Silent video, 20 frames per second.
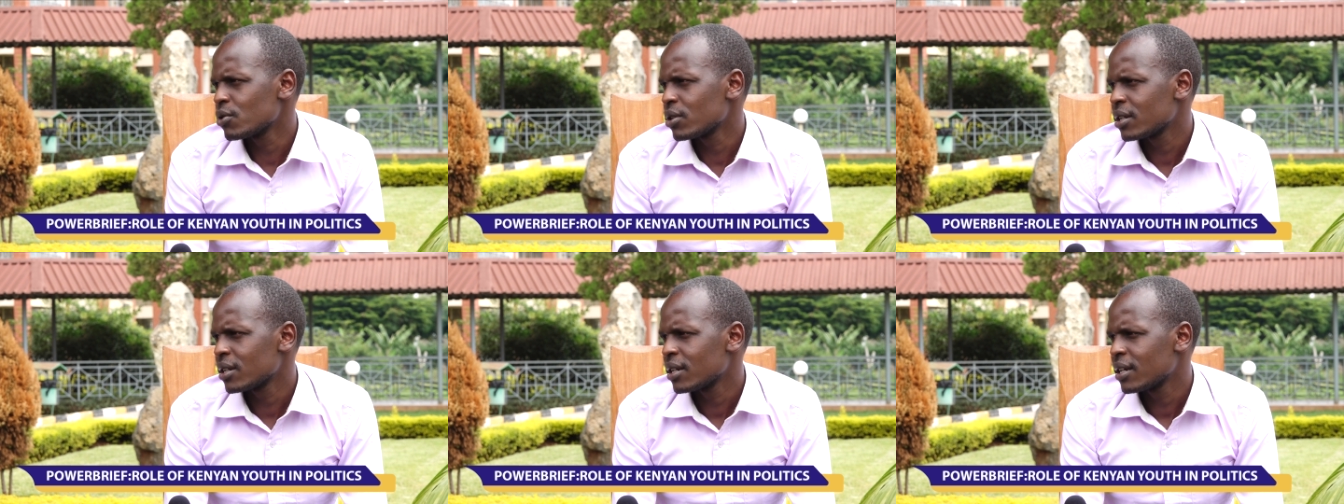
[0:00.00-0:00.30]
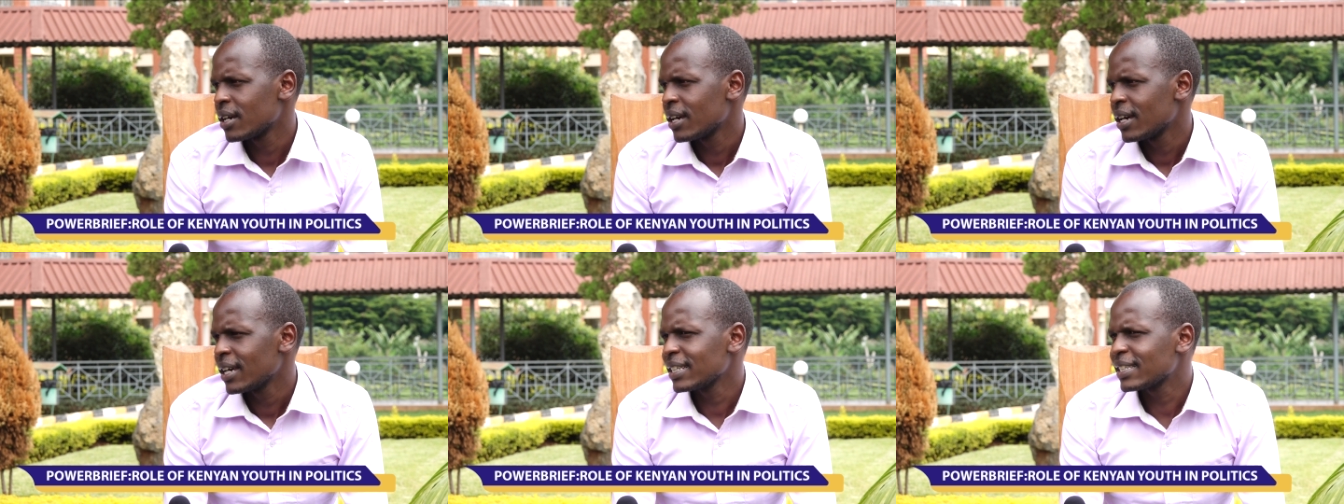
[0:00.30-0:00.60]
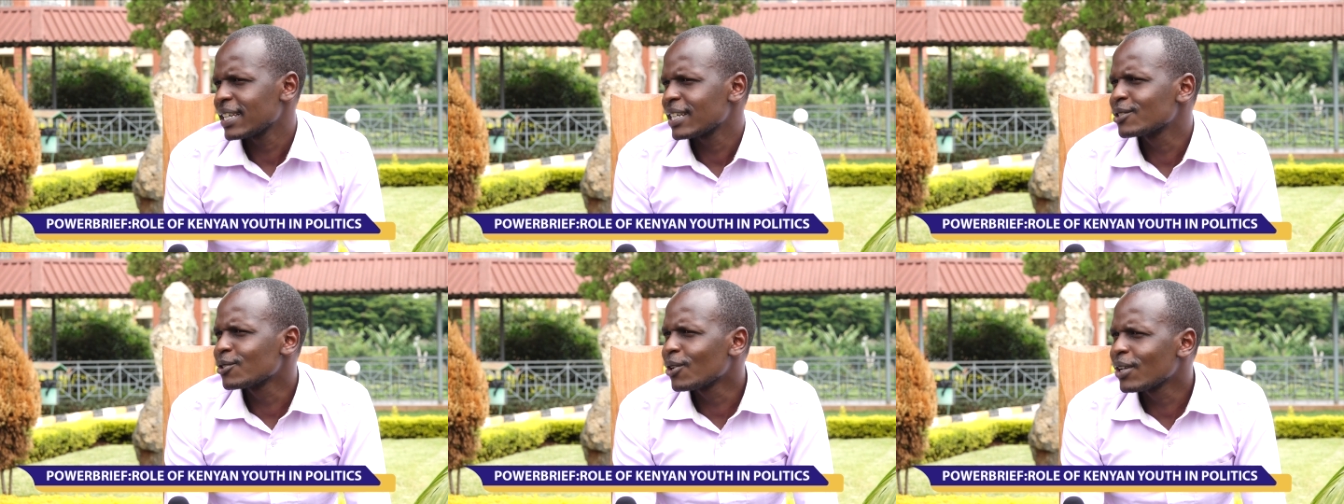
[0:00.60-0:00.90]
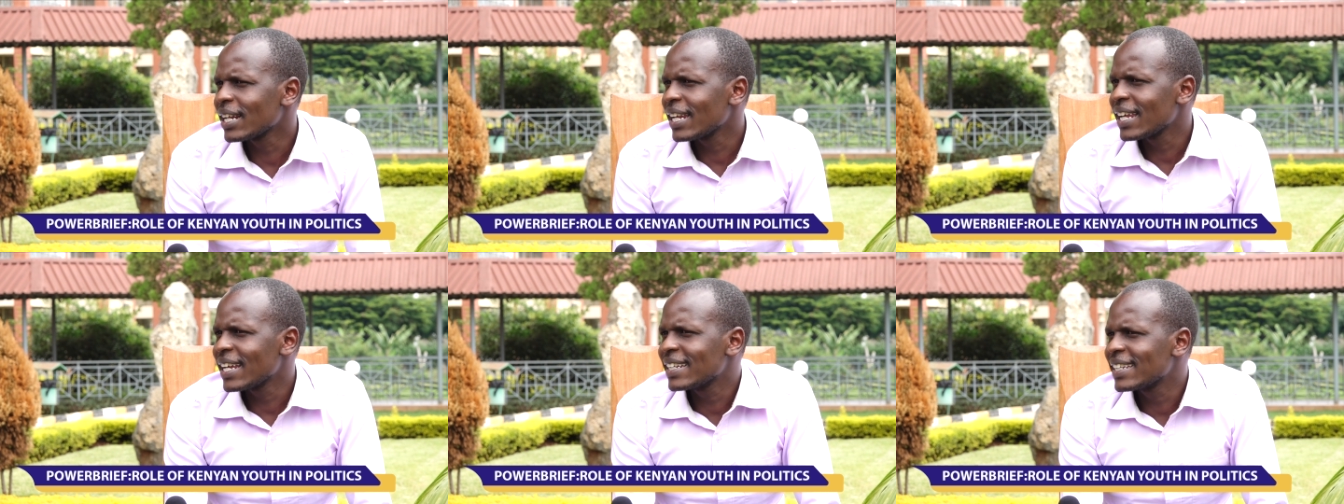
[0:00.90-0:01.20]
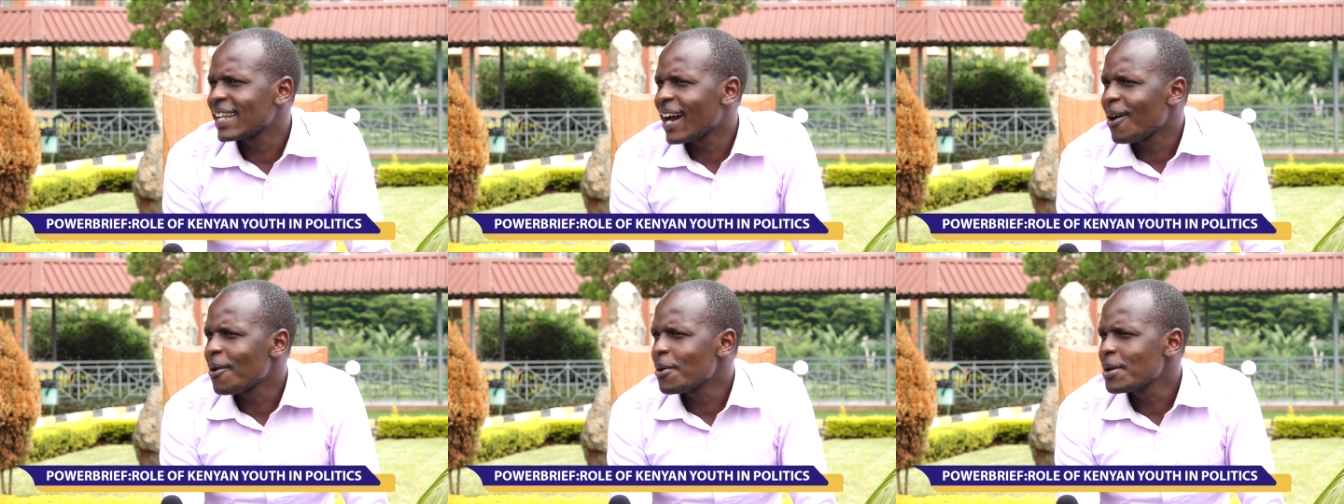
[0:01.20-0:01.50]
Mm-hmm. It has not let
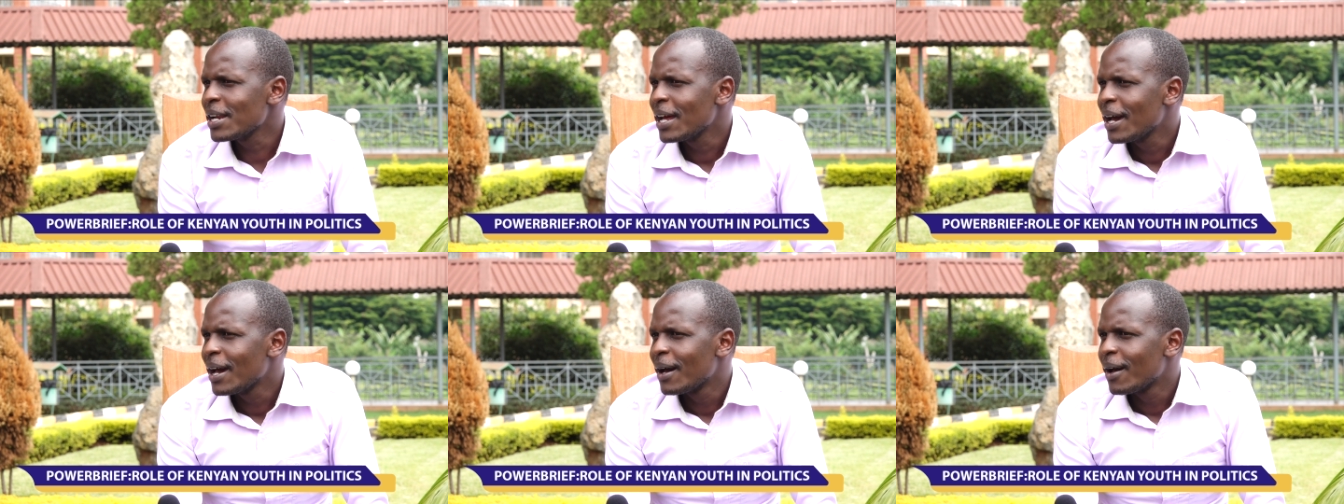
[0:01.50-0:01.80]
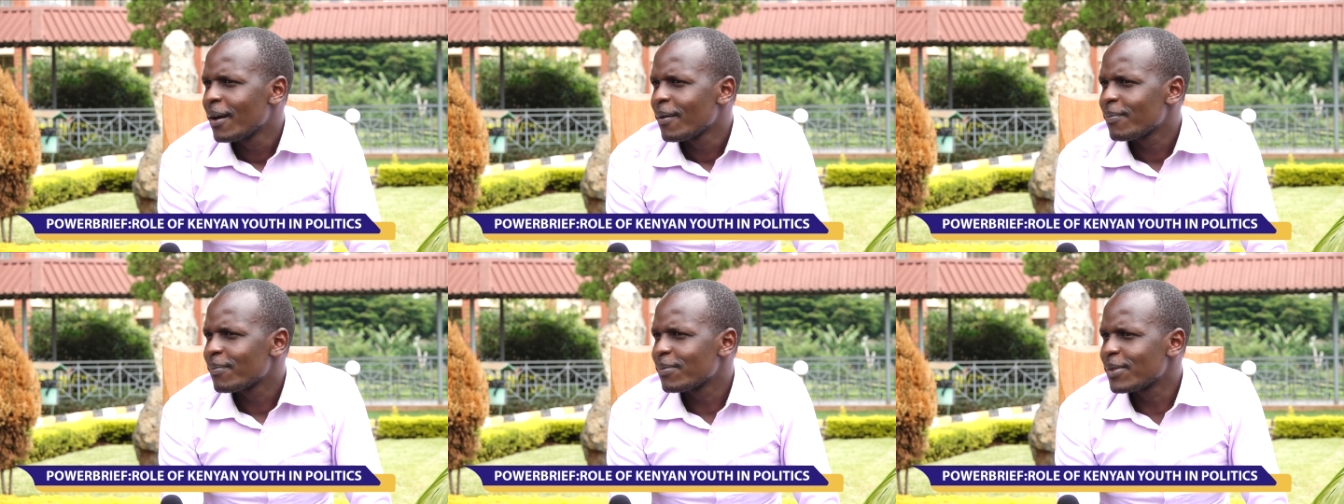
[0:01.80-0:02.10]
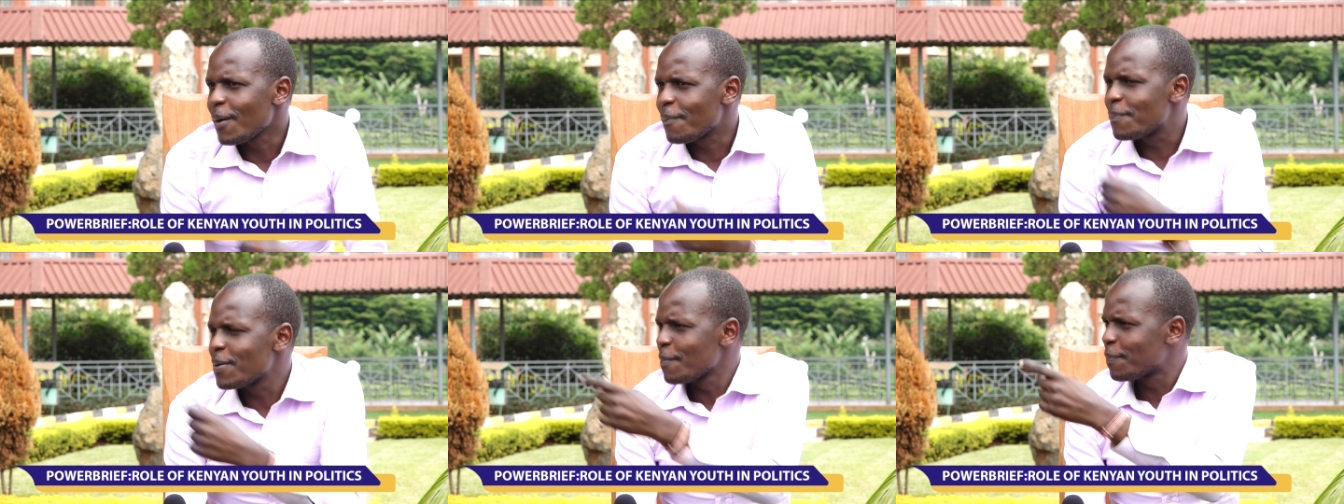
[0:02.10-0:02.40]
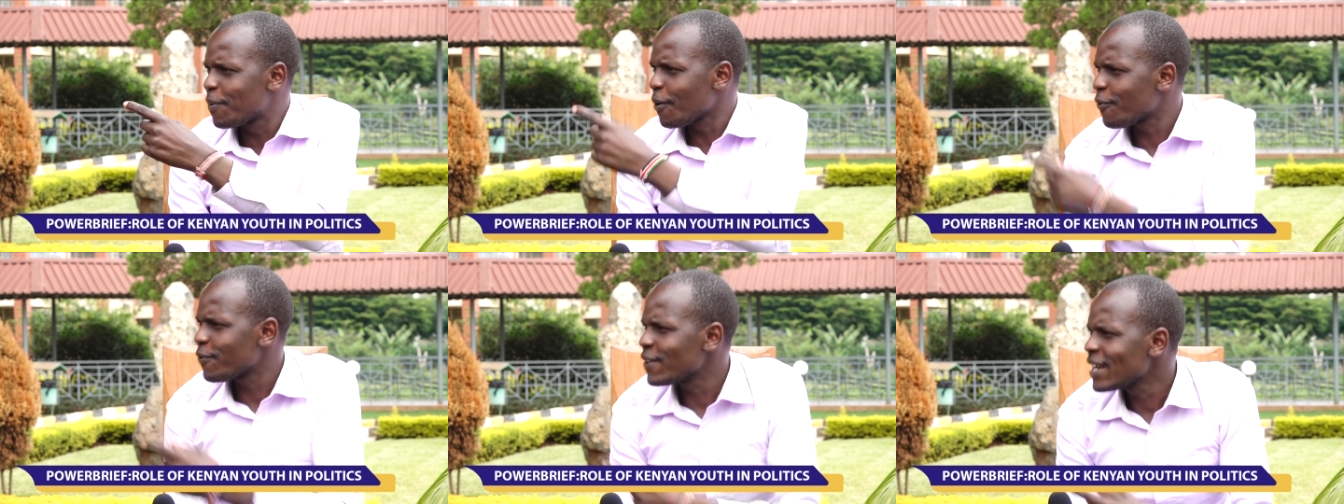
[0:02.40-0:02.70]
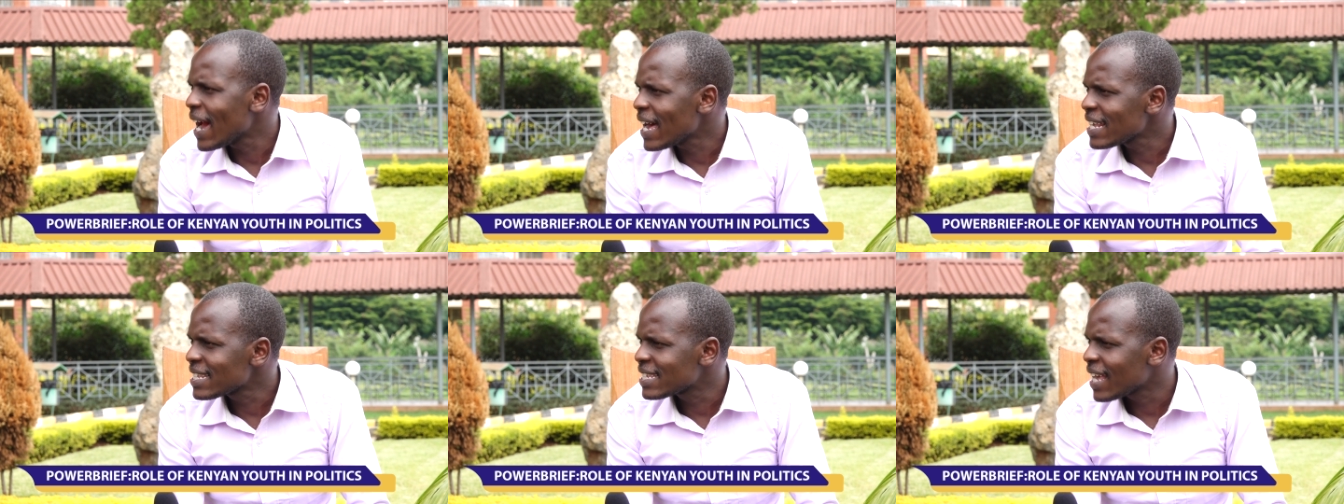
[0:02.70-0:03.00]
down the people of
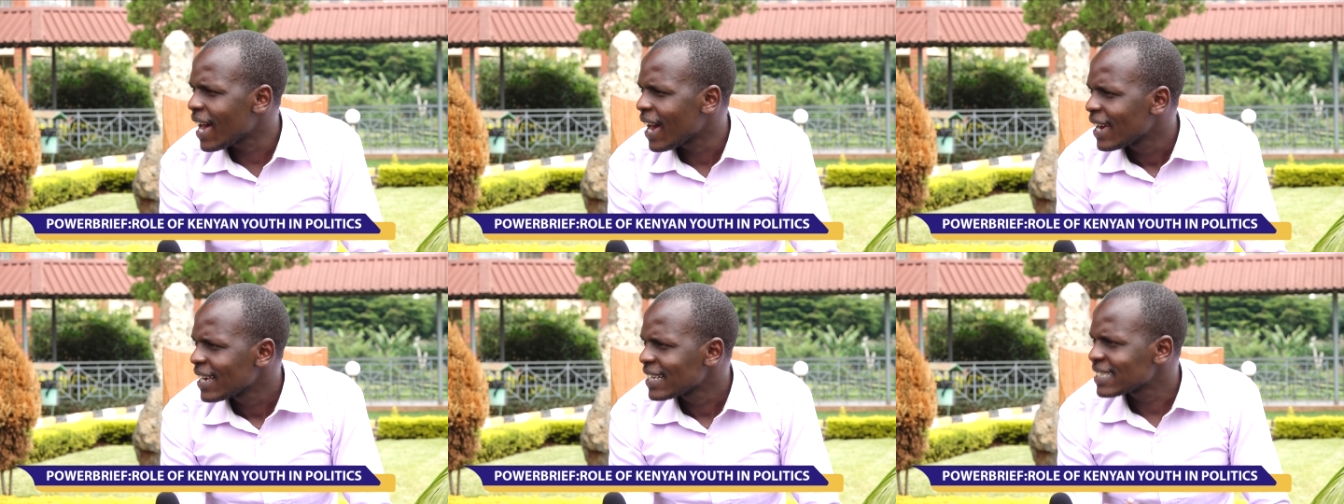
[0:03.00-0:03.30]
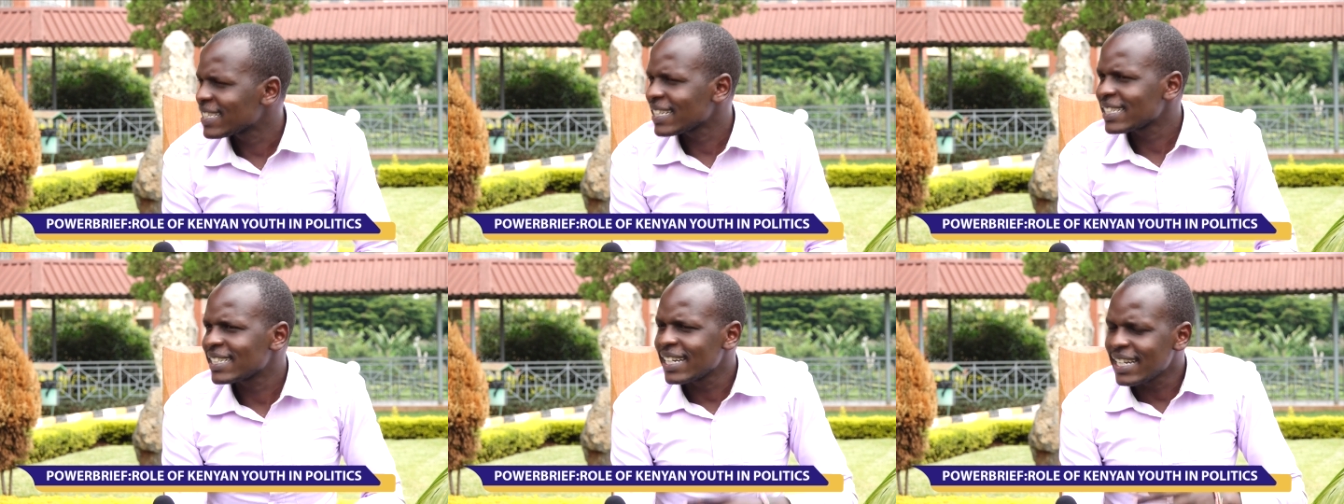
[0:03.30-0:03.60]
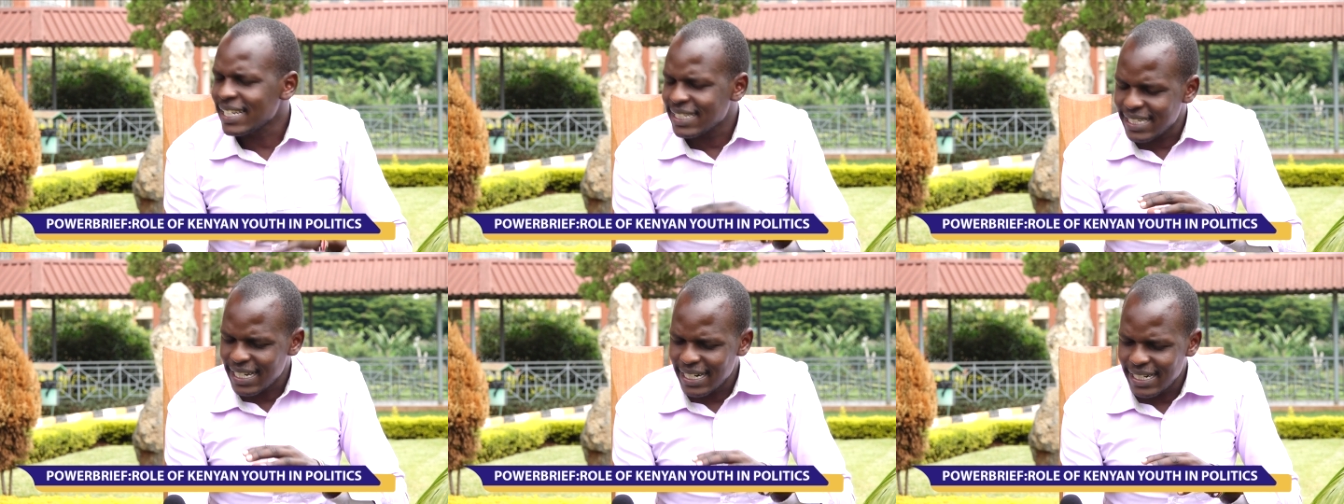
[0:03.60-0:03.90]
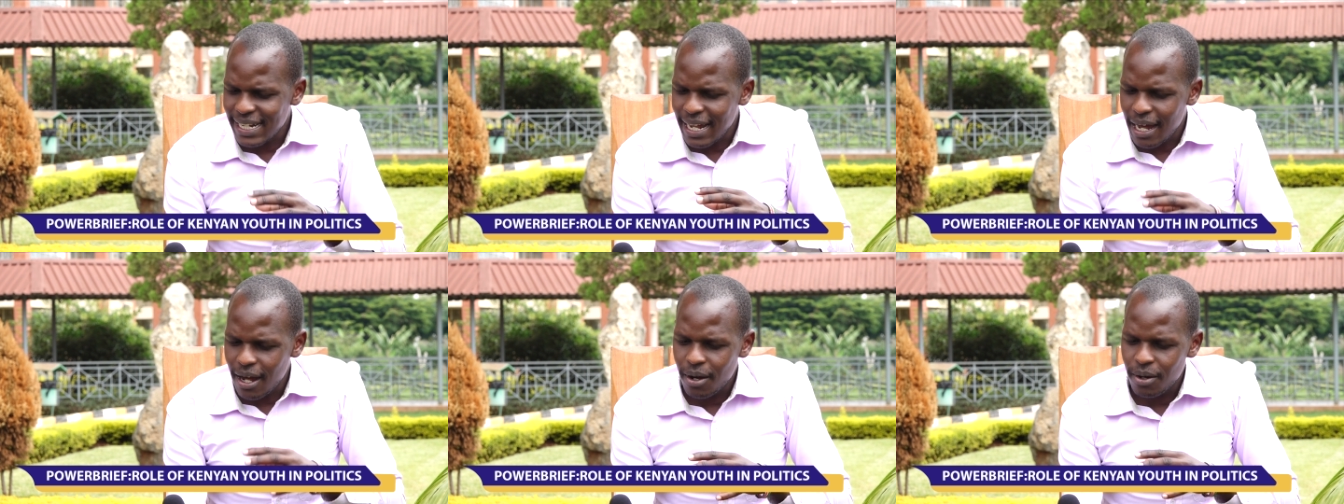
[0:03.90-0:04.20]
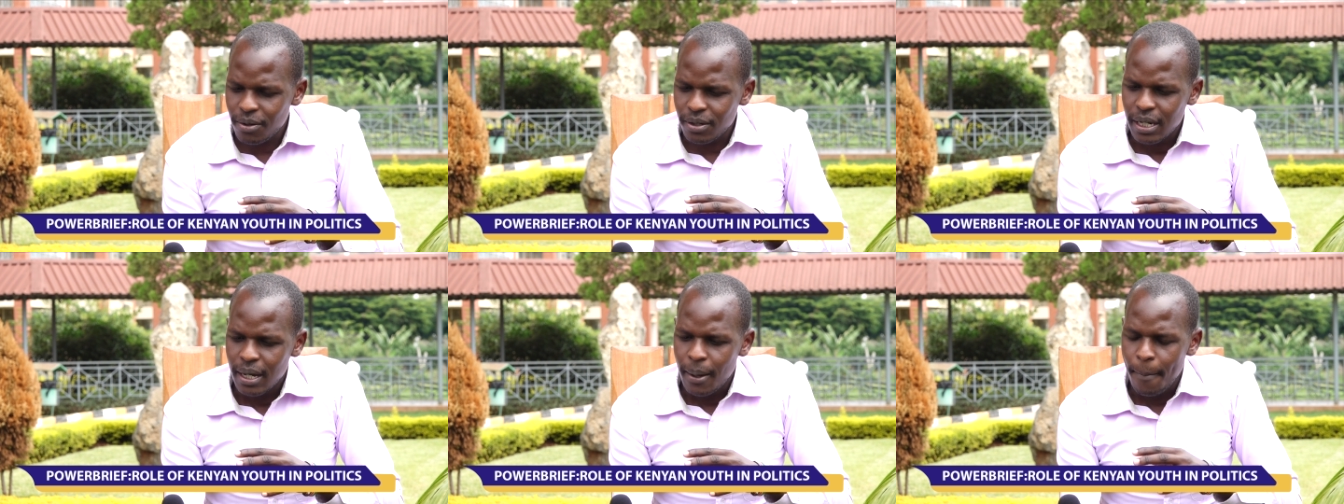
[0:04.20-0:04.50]
NASA. Mm-hmm. It has let
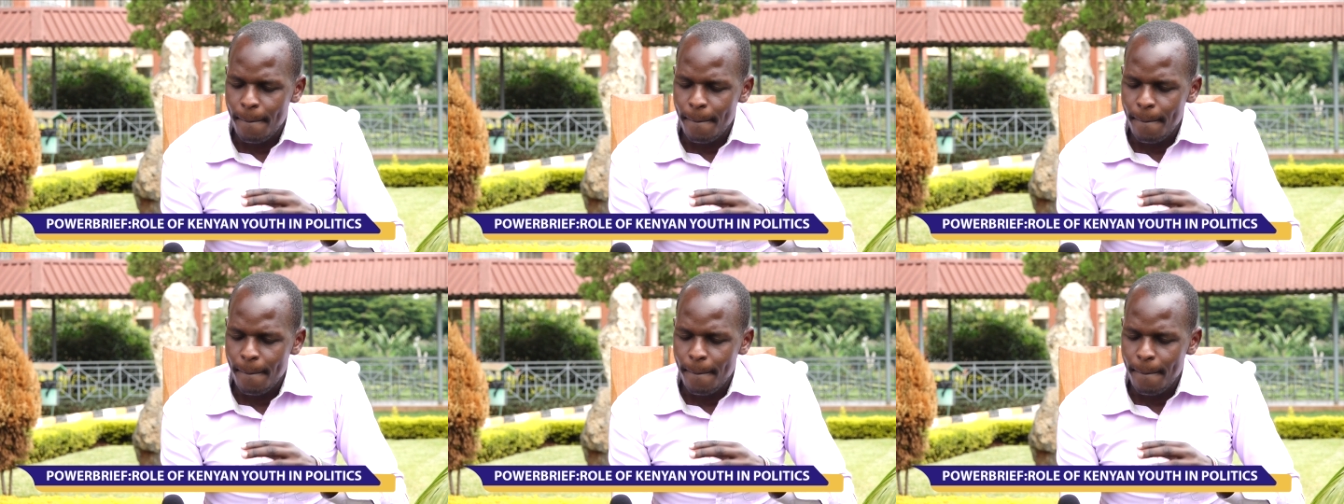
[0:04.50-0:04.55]
down